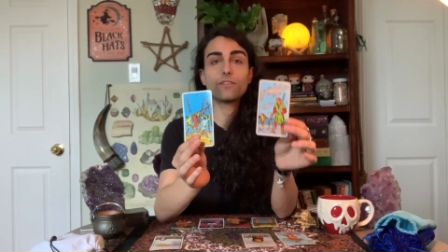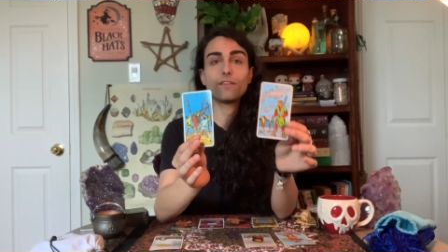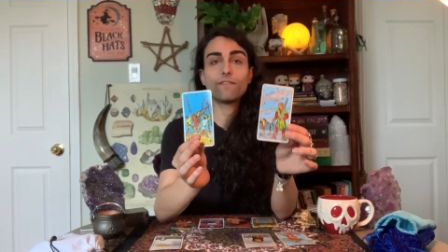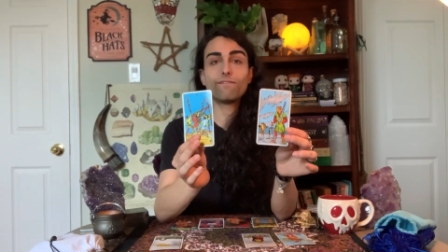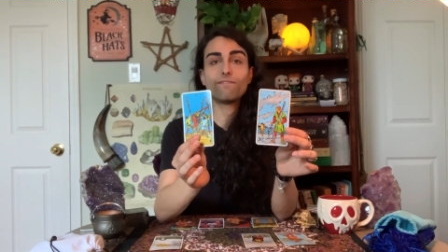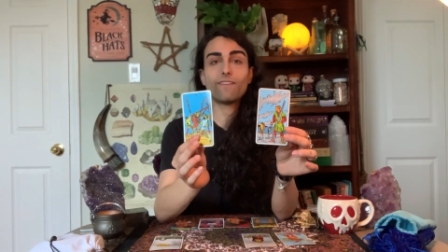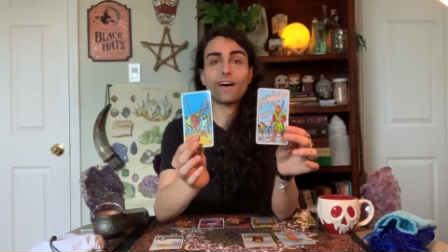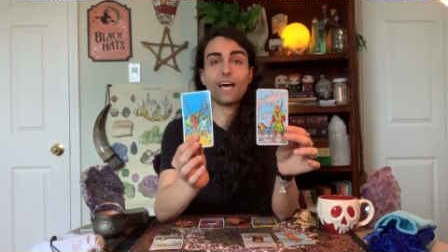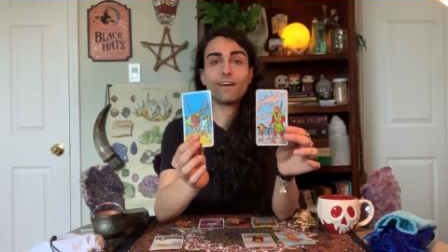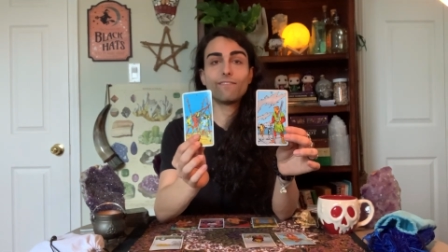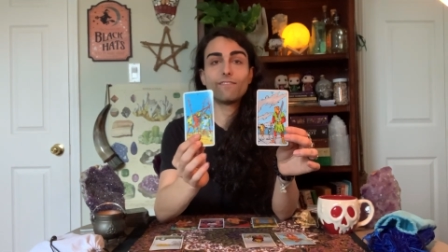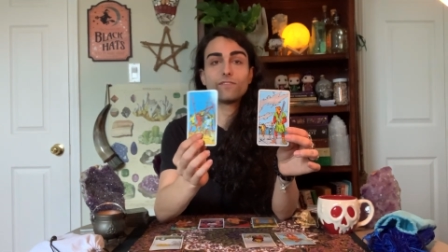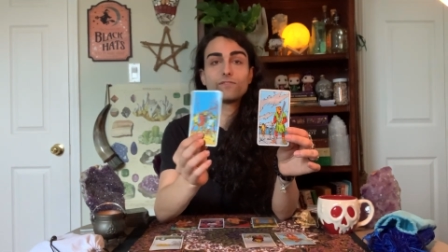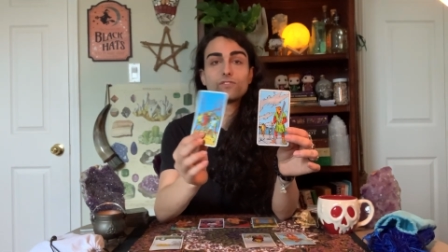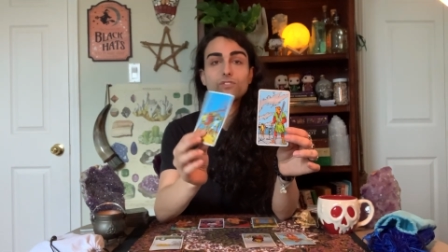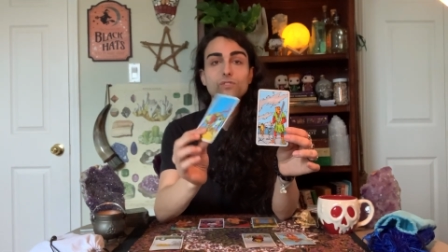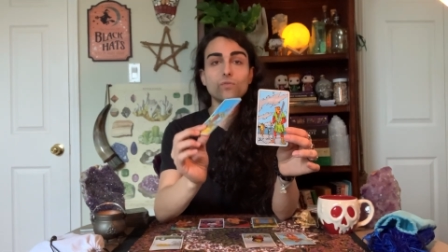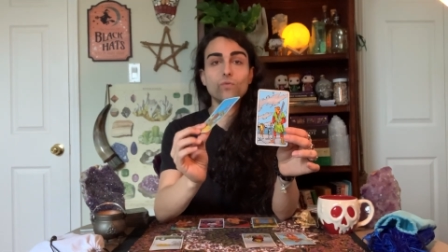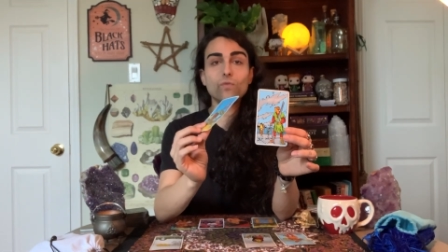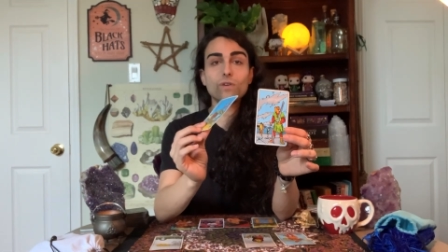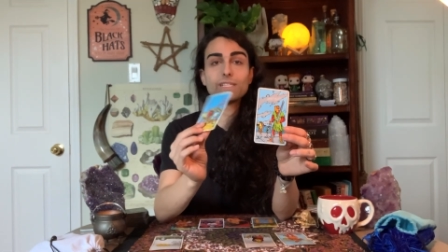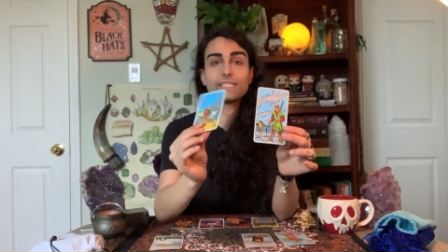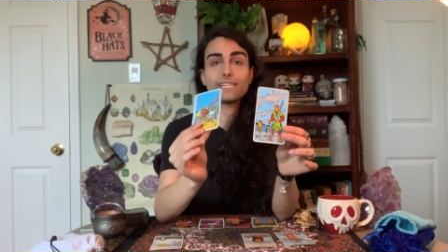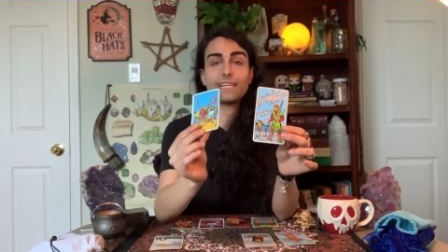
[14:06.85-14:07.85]
the 5 of
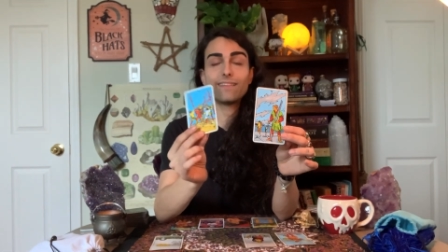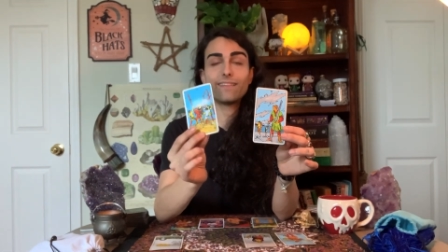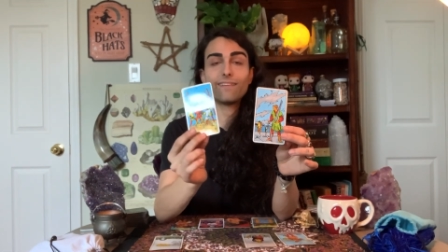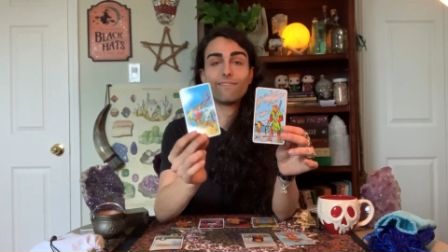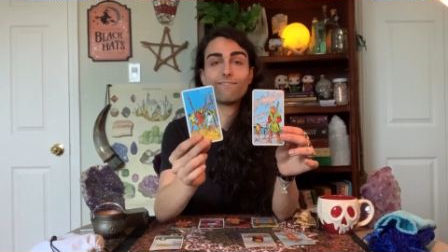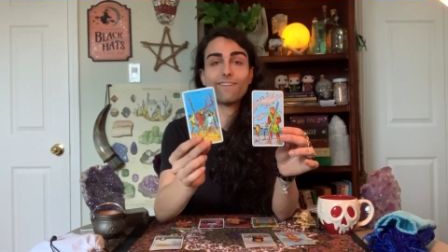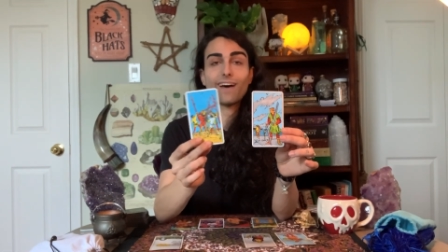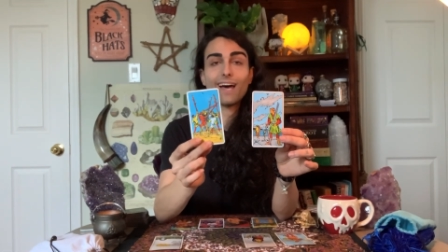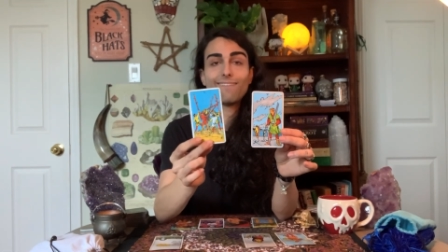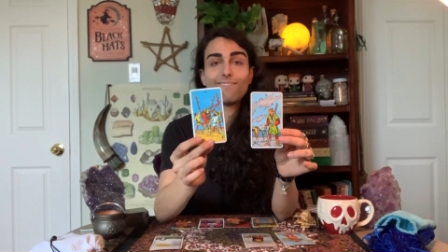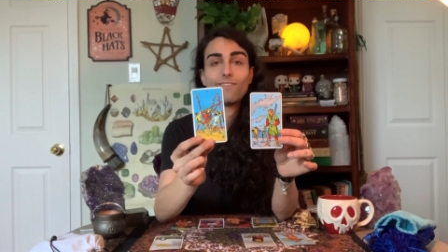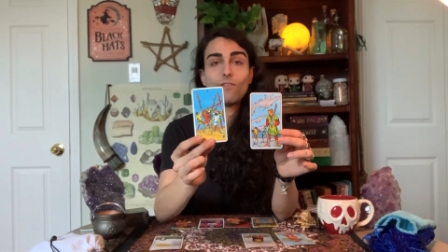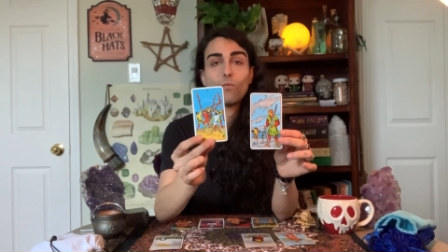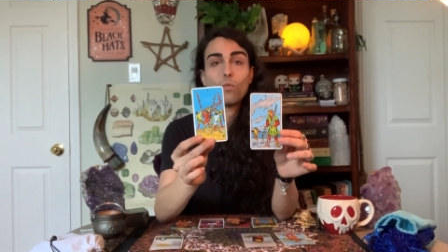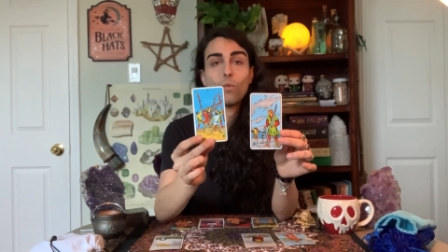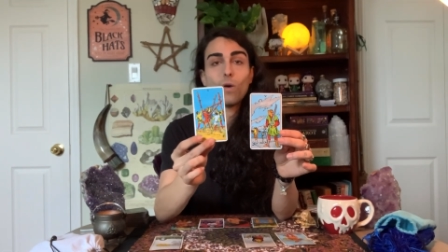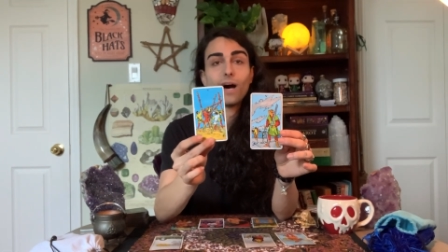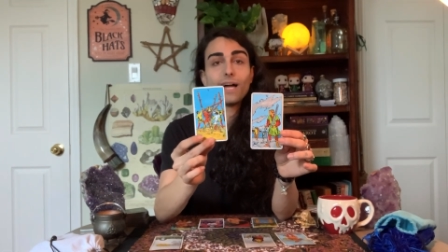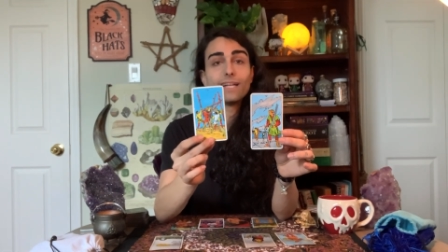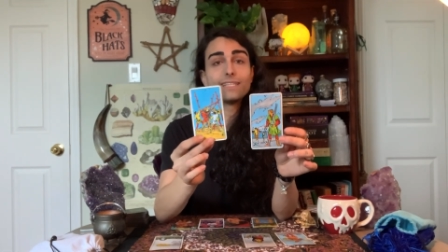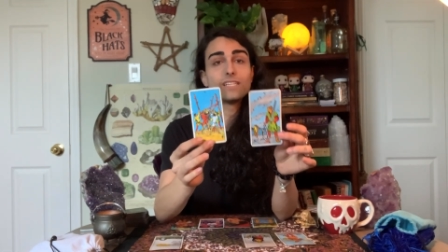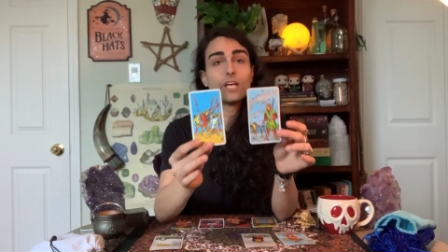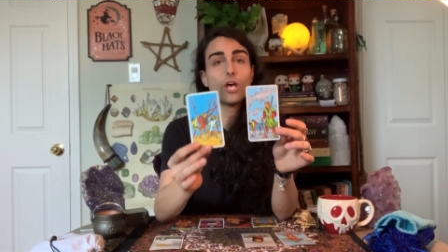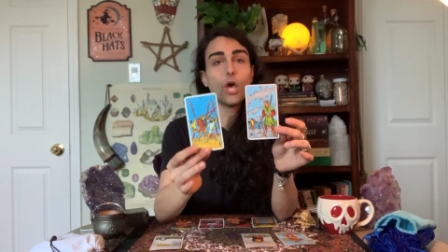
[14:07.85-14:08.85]
Swords and the 5 of
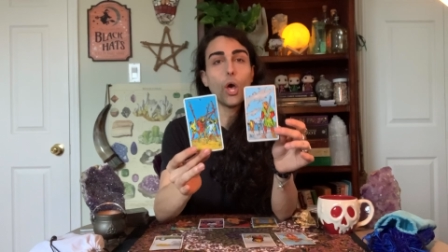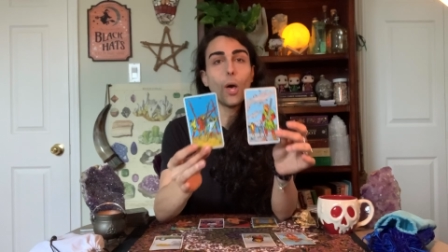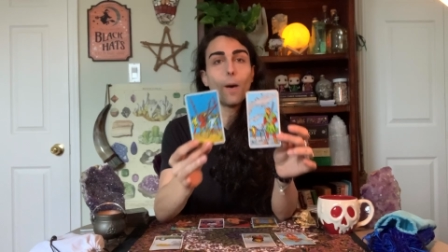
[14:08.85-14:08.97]
Wands,